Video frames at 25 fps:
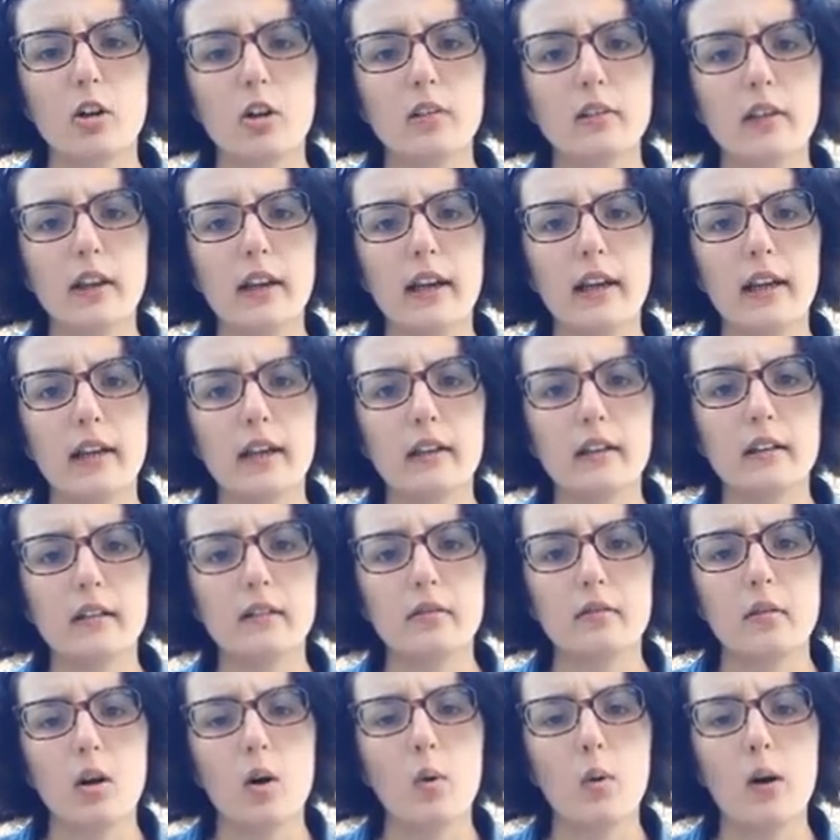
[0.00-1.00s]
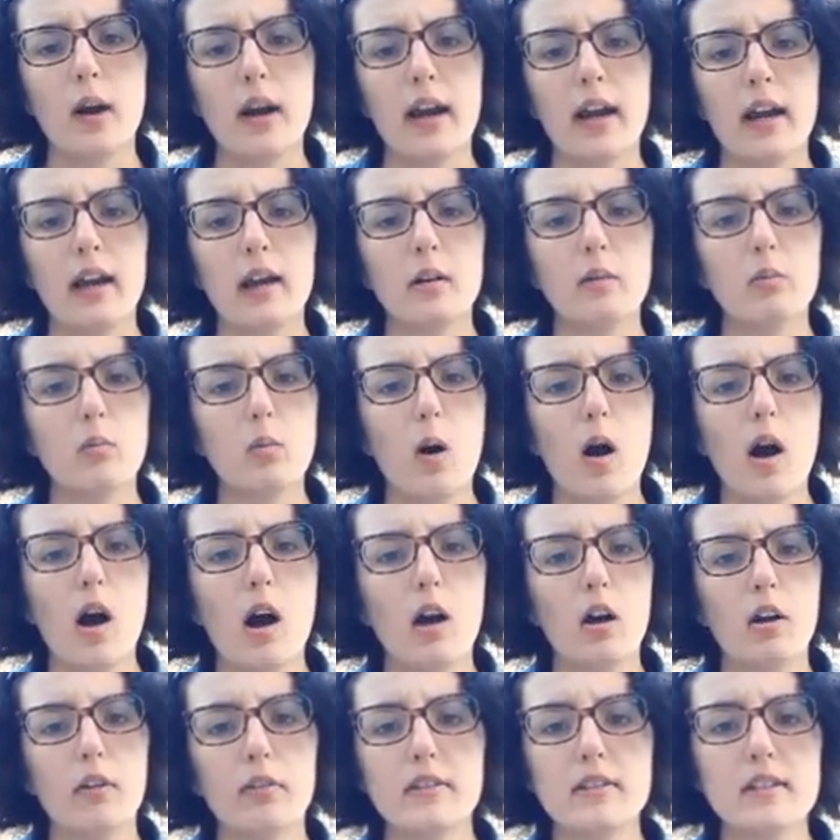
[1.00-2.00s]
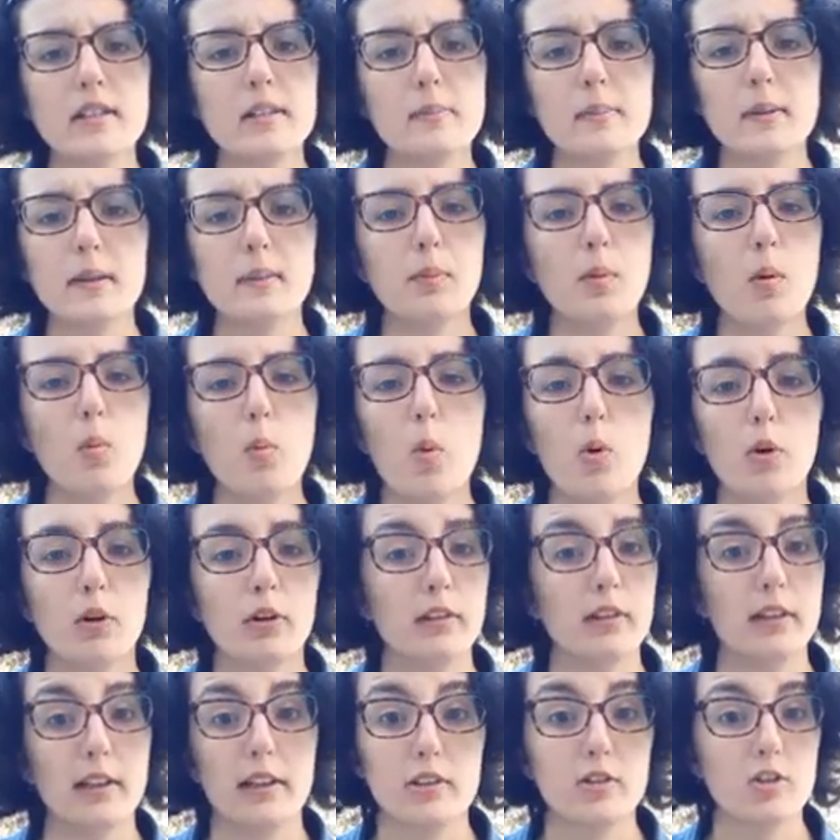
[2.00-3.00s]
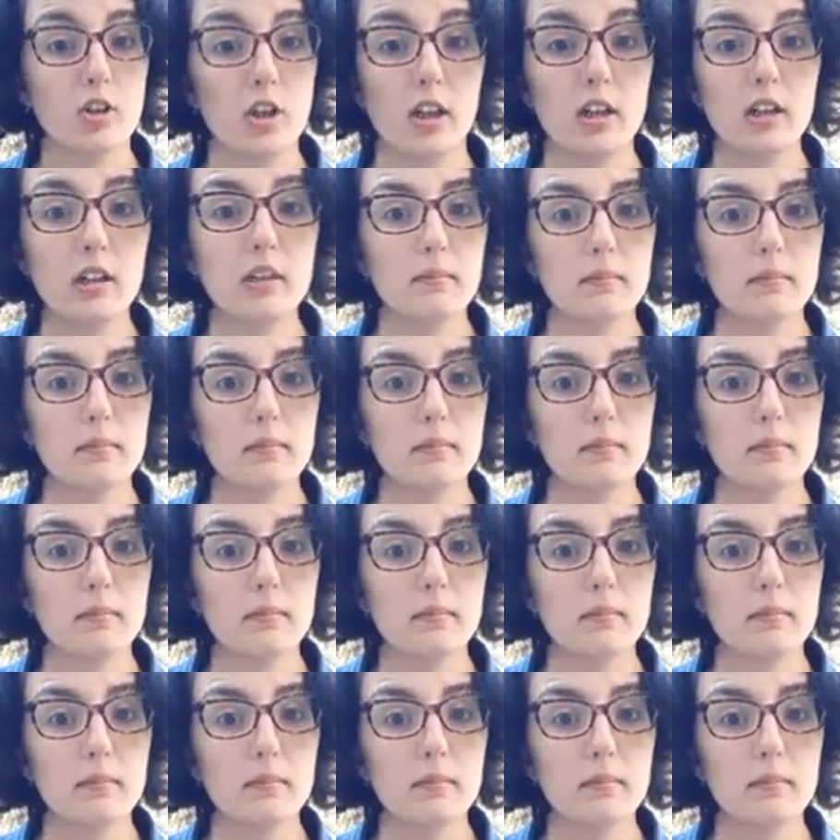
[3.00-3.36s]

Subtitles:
Like, okay, well, these people weren't legit,